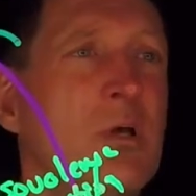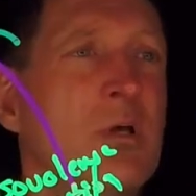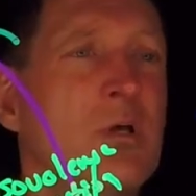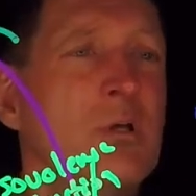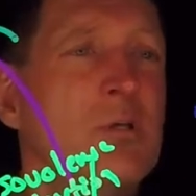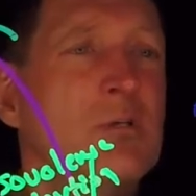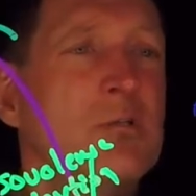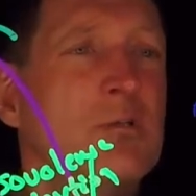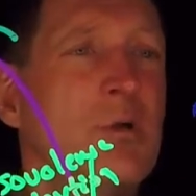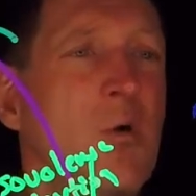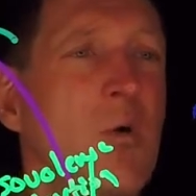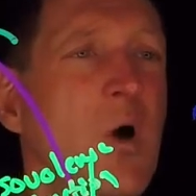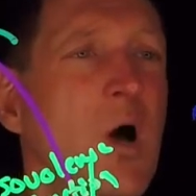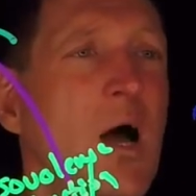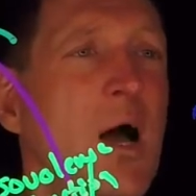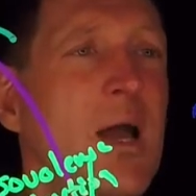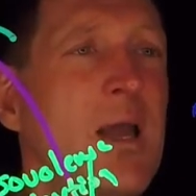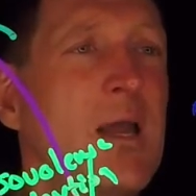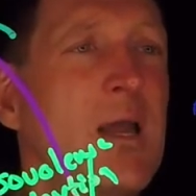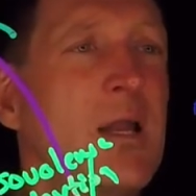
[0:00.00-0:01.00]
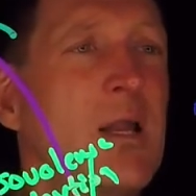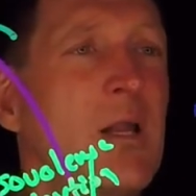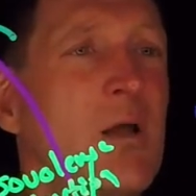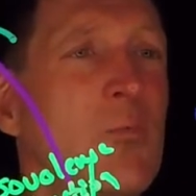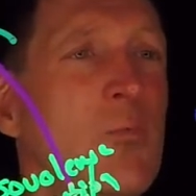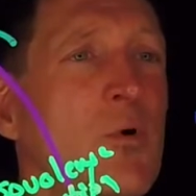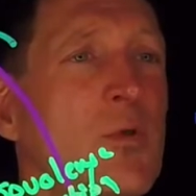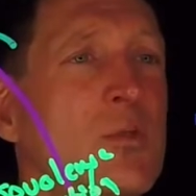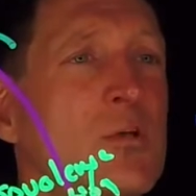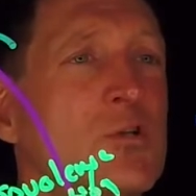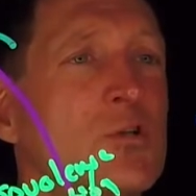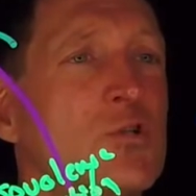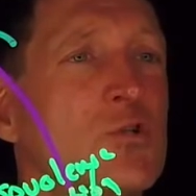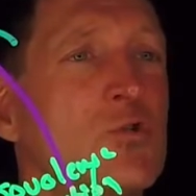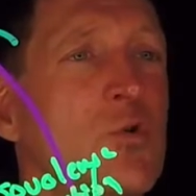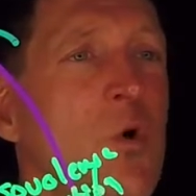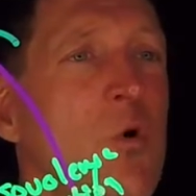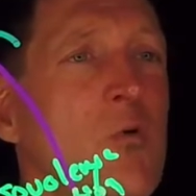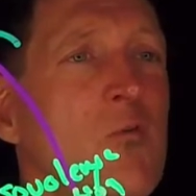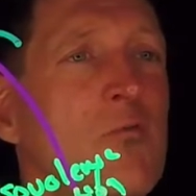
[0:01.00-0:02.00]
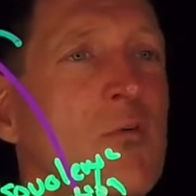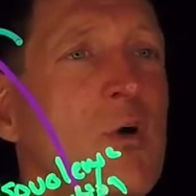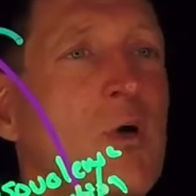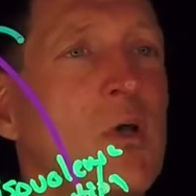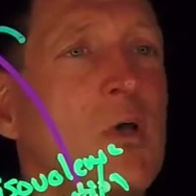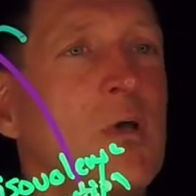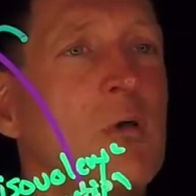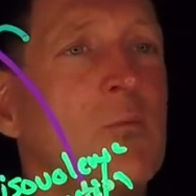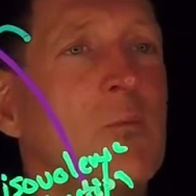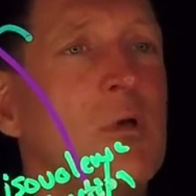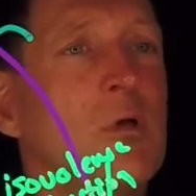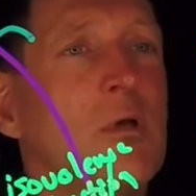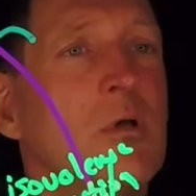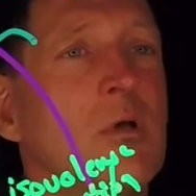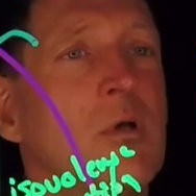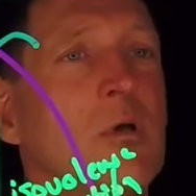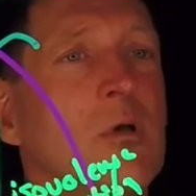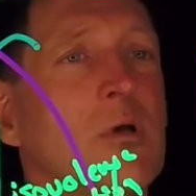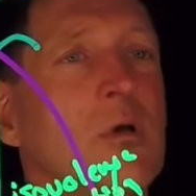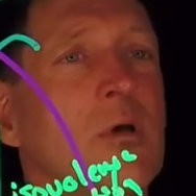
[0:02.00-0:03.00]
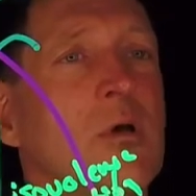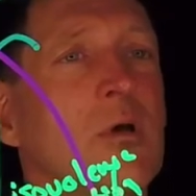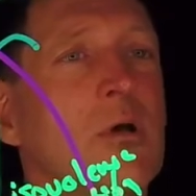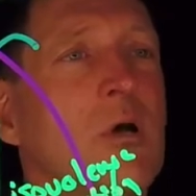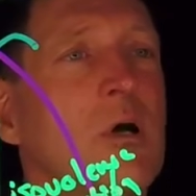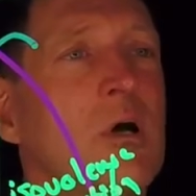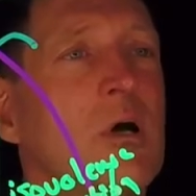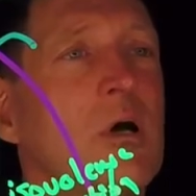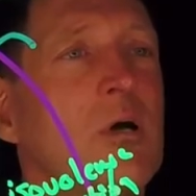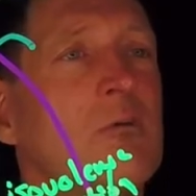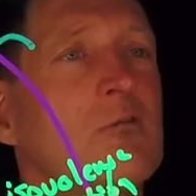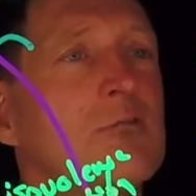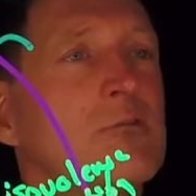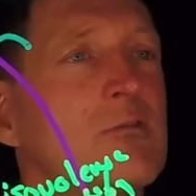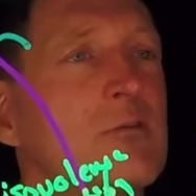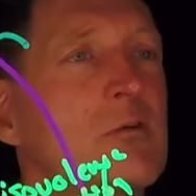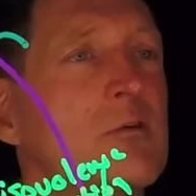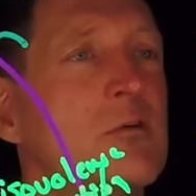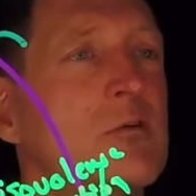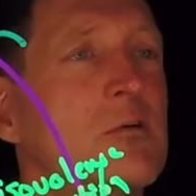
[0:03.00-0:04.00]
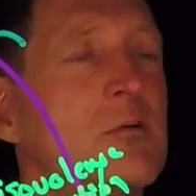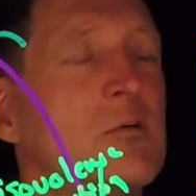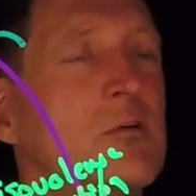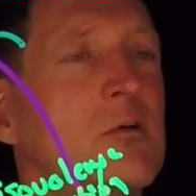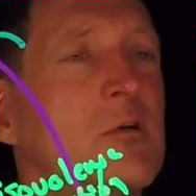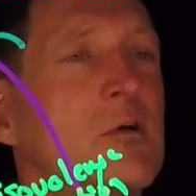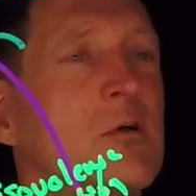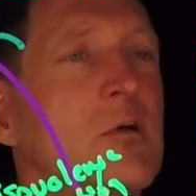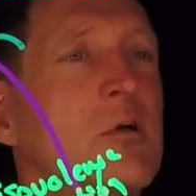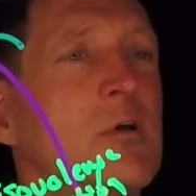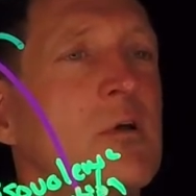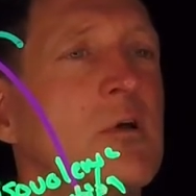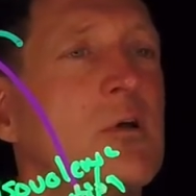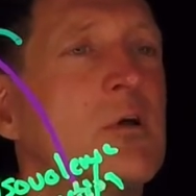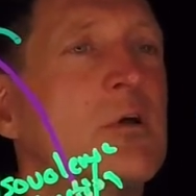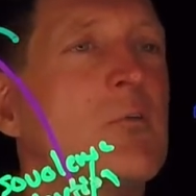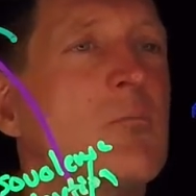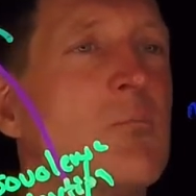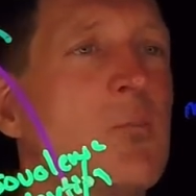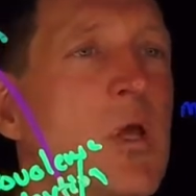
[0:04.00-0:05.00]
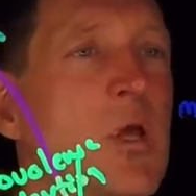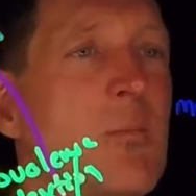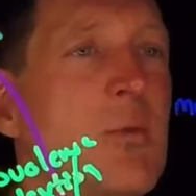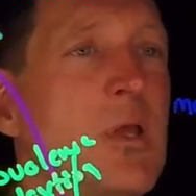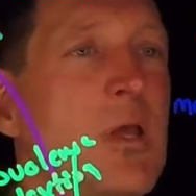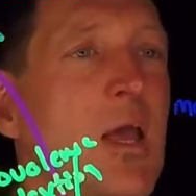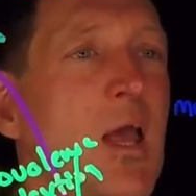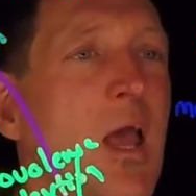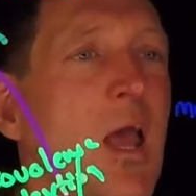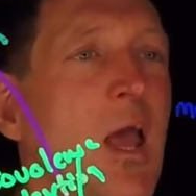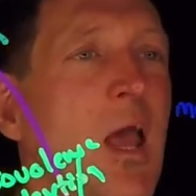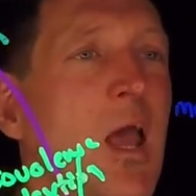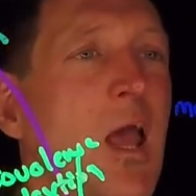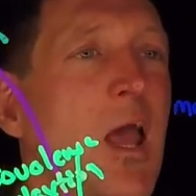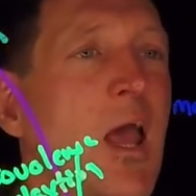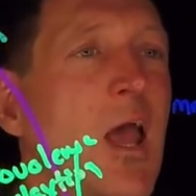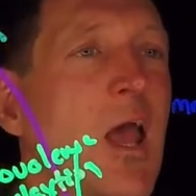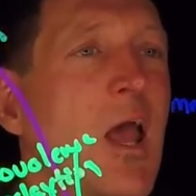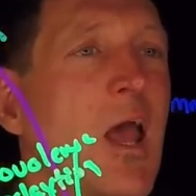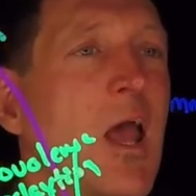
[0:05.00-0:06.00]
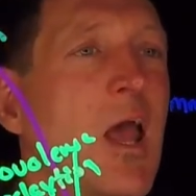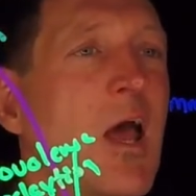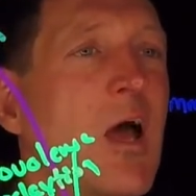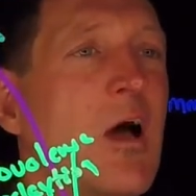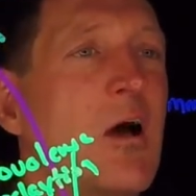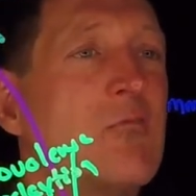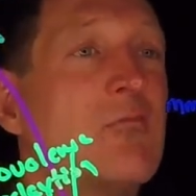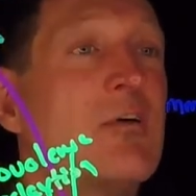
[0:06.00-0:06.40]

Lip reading: So I ended up with a stroke volume of maybe of